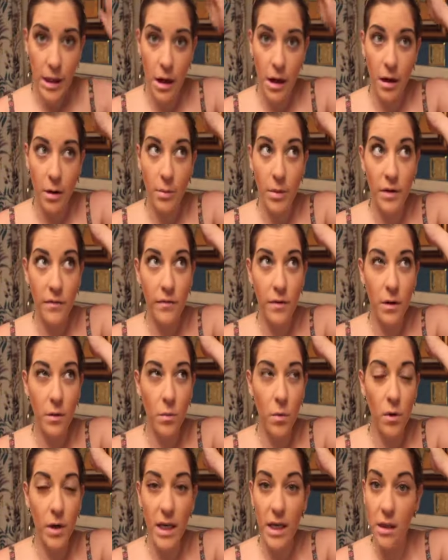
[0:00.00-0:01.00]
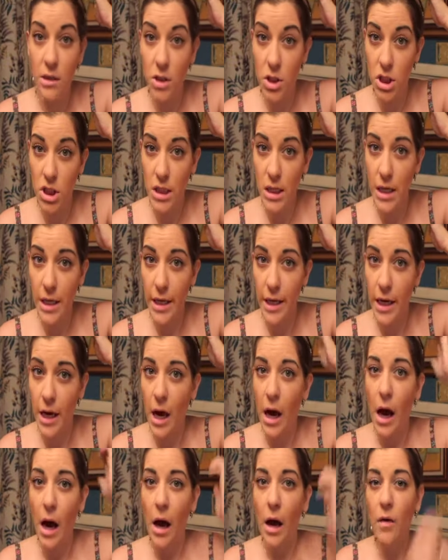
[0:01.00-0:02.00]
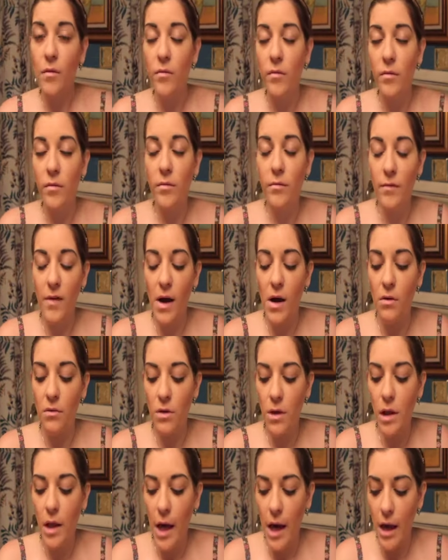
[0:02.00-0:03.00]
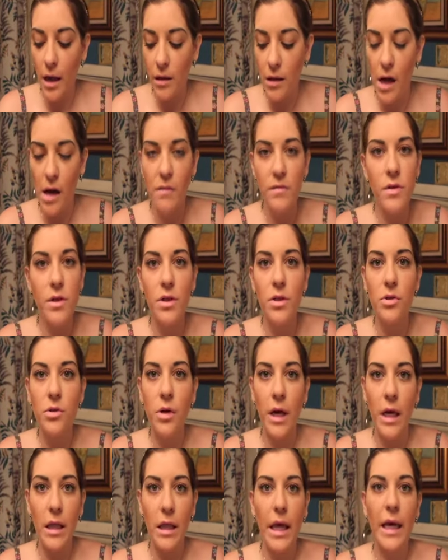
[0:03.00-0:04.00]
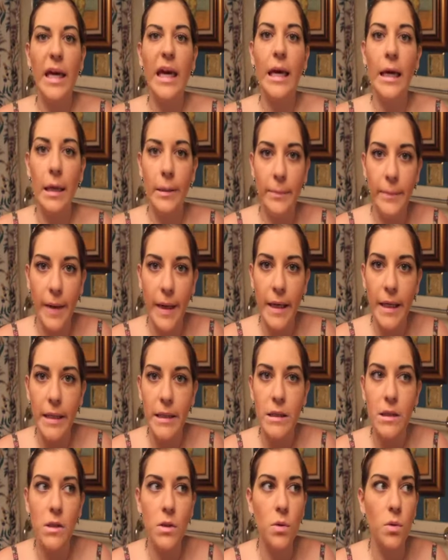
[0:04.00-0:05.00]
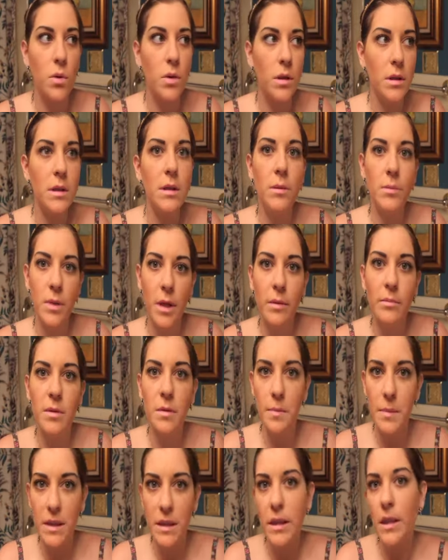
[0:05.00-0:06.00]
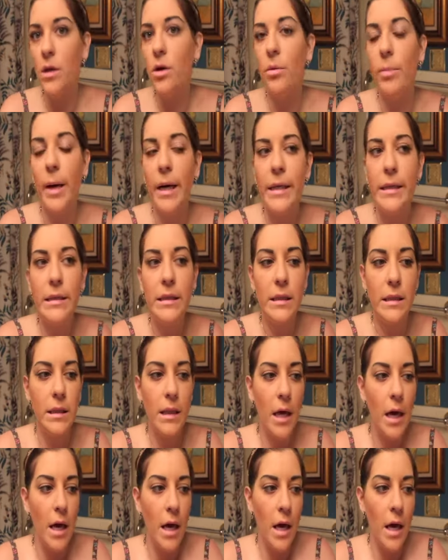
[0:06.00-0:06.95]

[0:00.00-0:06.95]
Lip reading: If they're more itchy, I've found that lavender is great, like ant bites or sometimes mosquito bites.